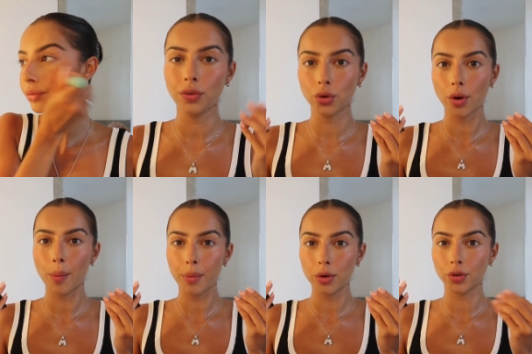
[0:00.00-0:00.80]
We've
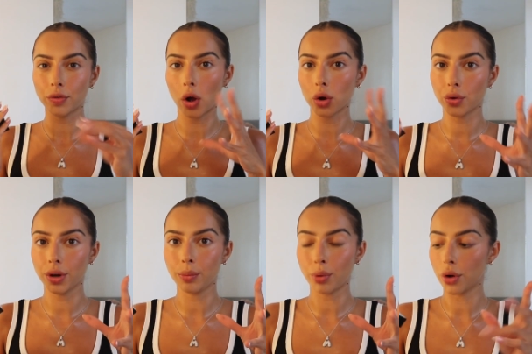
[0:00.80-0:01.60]
done most of our
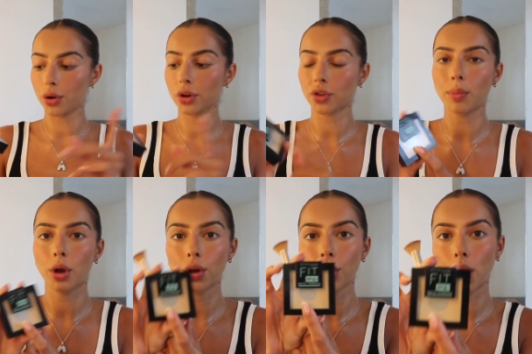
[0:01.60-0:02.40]
cream products. I'm
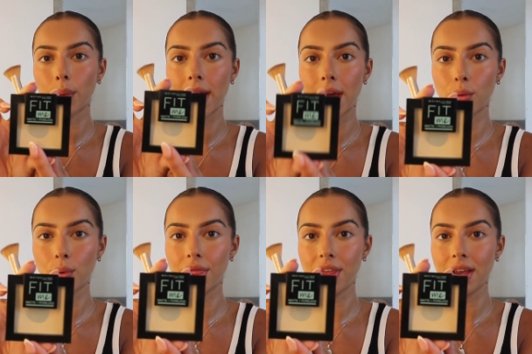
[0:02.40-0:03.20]
gonna go in
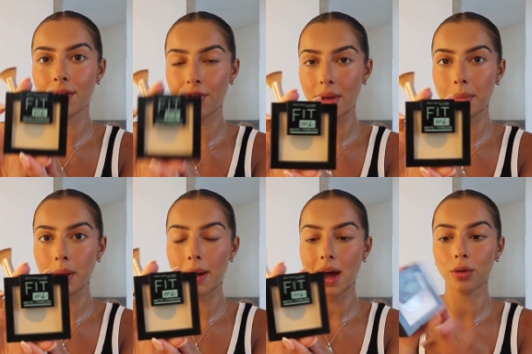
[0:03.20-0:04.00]
with the Fit Me
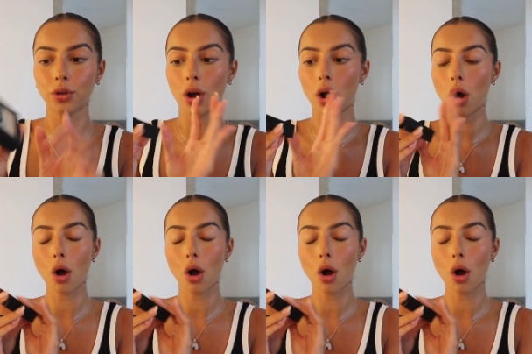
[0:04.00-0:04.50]
powder.